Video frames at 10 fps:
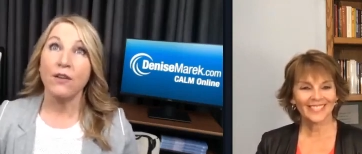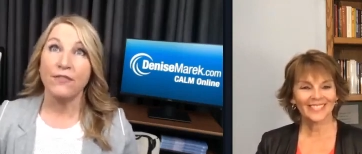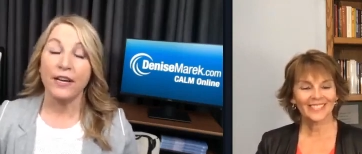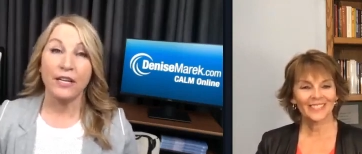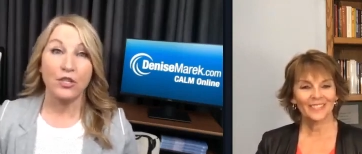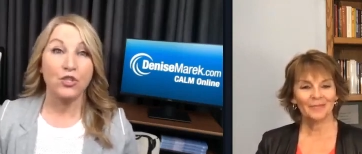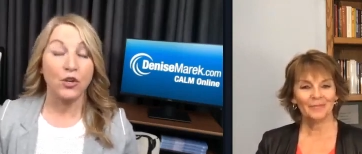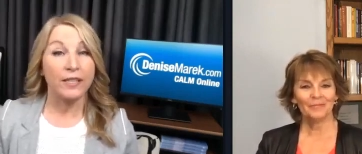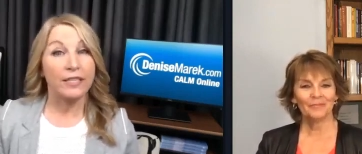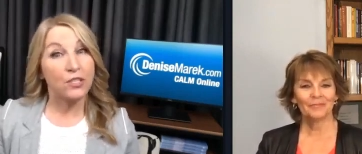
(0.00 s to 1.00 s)
Speaker 1: in all
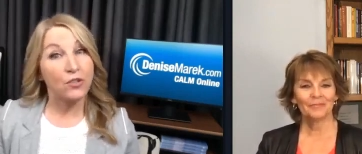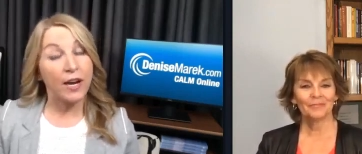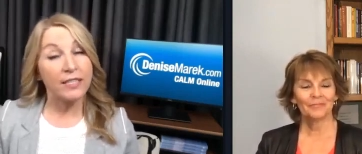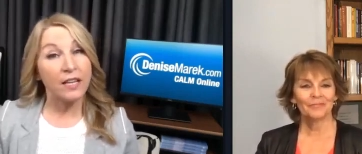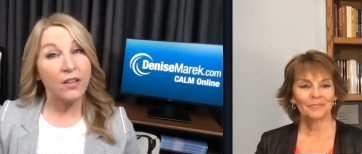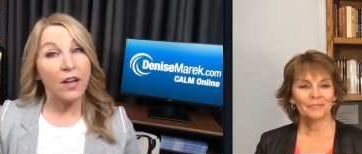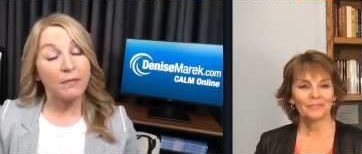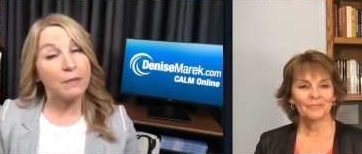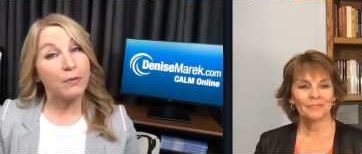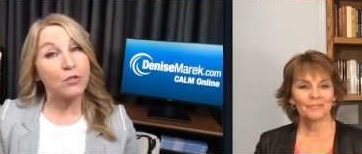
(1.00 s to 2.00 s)
fairness, during the stress, a
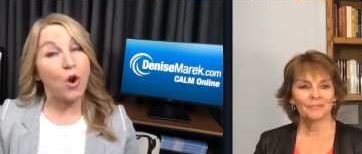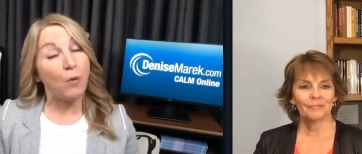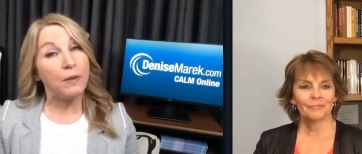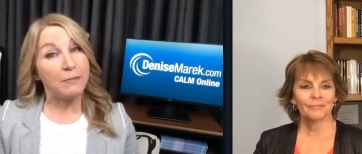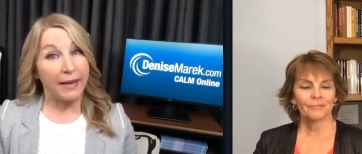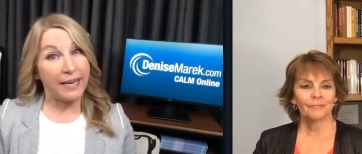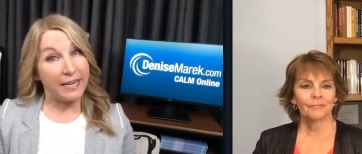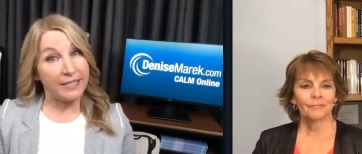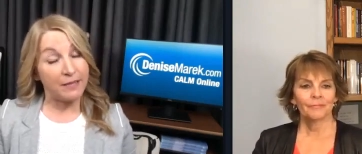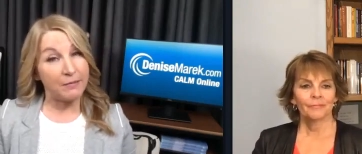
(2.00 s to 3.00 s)
lot of people's coping
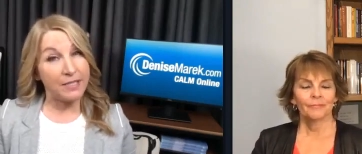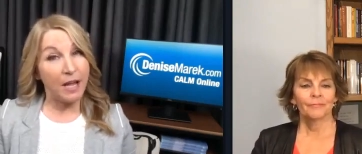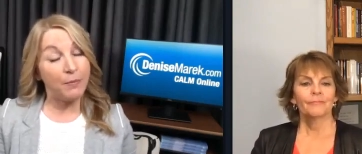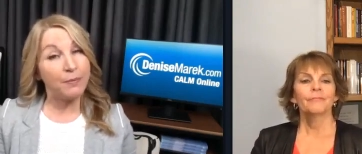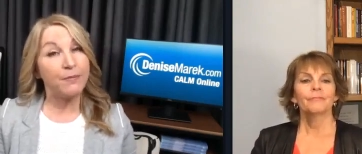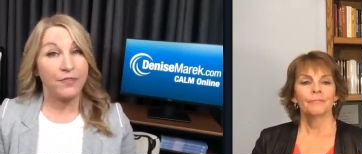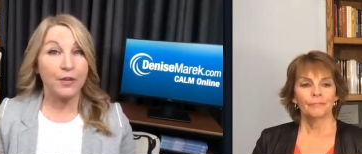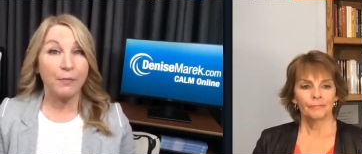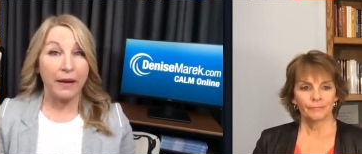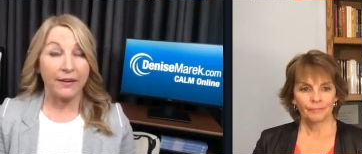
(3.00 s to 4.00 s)
mechanisms to help them
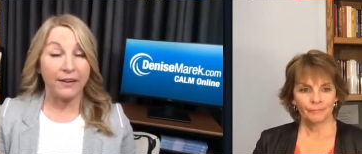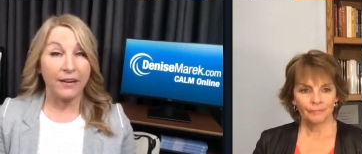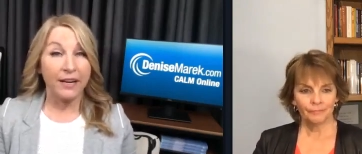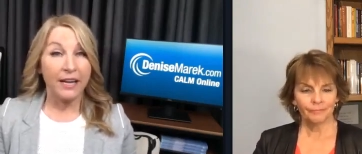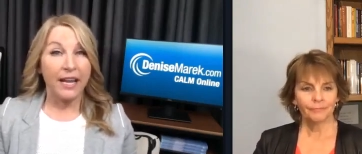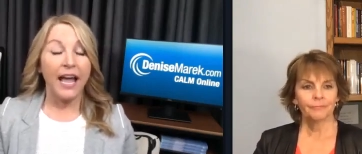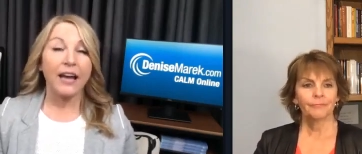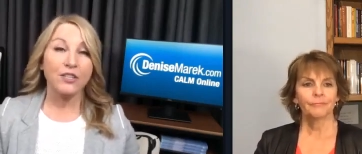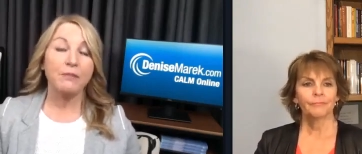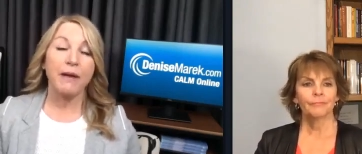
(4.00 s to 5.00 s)
feel better
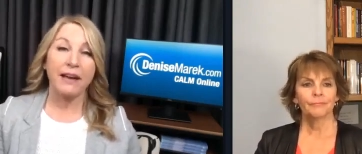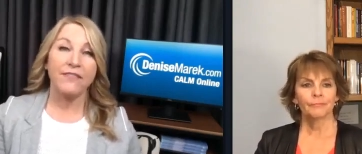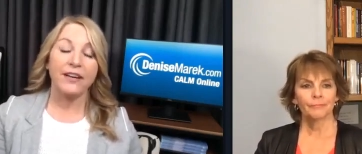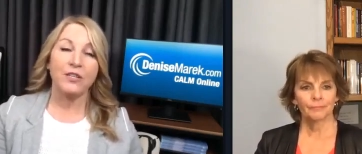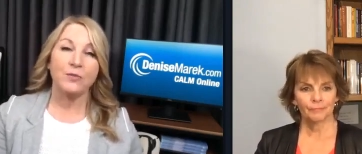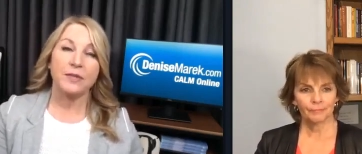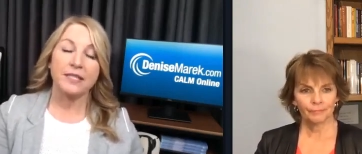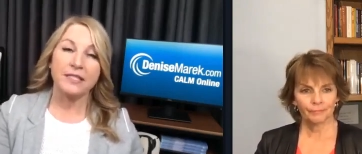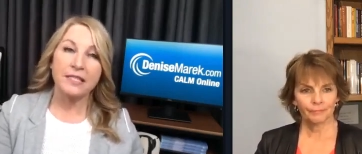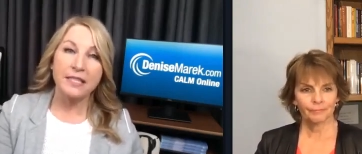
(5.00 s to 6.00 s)
actually backfires
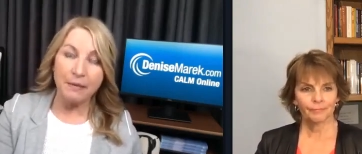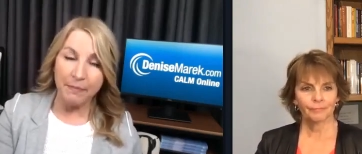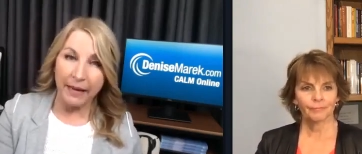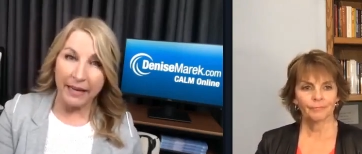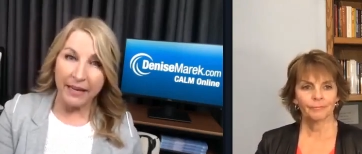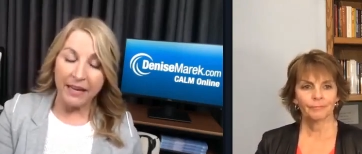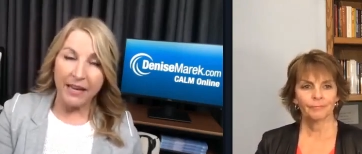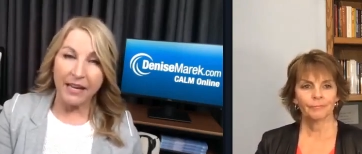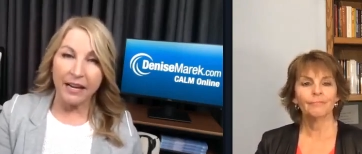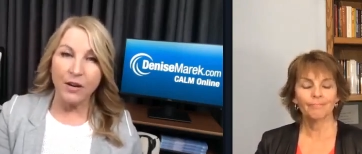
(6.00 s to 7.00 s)
with the sleeping.
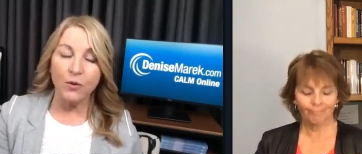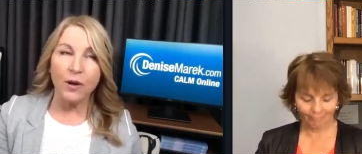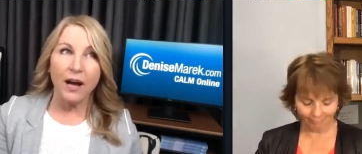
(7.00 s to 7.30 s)
And I